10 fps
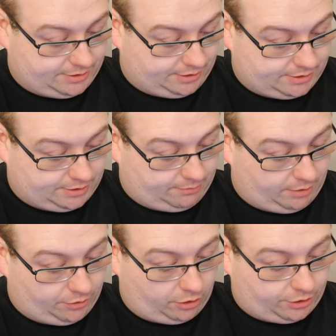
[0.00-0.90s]
system.
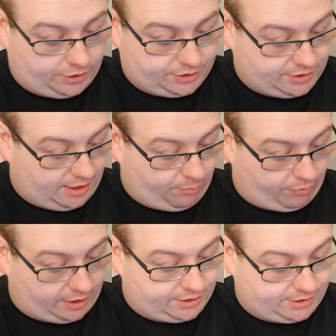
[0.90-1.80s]
I'm not going to say
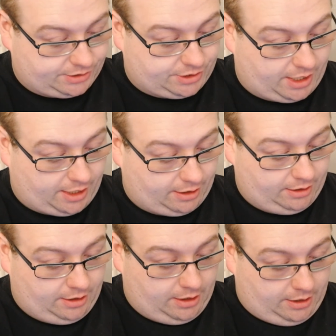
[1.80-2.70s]
prices yet.
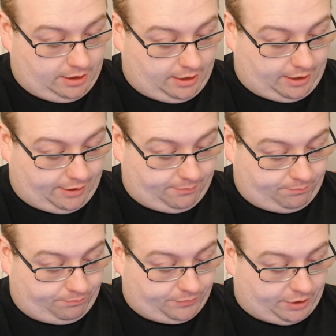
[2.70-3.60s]

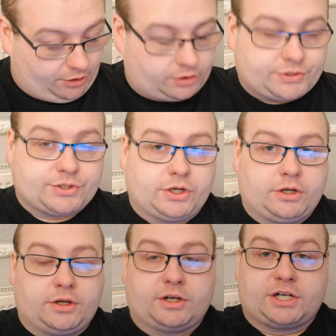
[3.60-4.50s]
And
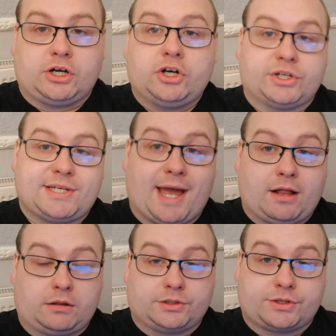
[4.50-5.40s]
also
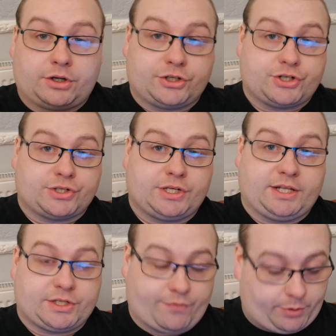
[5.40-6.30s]
hotels. I'm going to just say
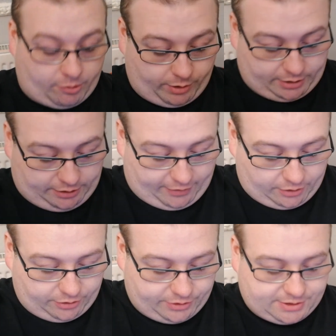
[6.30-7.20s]
this very quickly, that
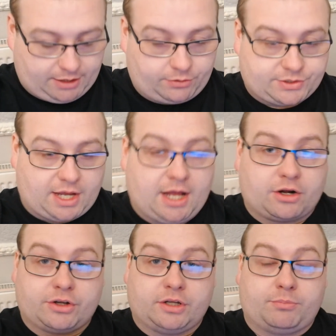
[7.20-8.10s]
hotels aren't
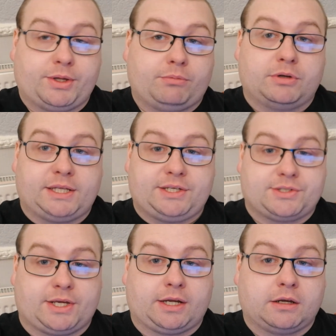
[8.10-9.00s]
going to be
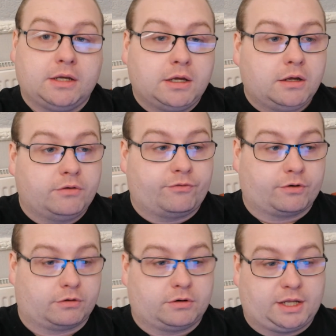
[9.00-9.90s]
releasing
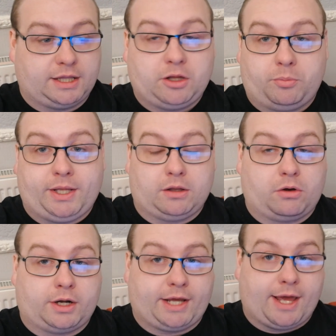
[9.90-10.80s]
for a little bit
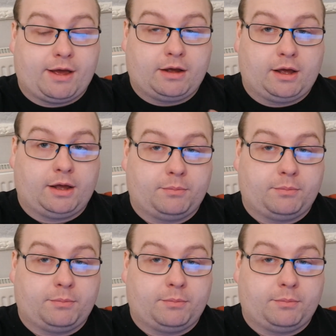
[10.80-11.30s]
longer yet.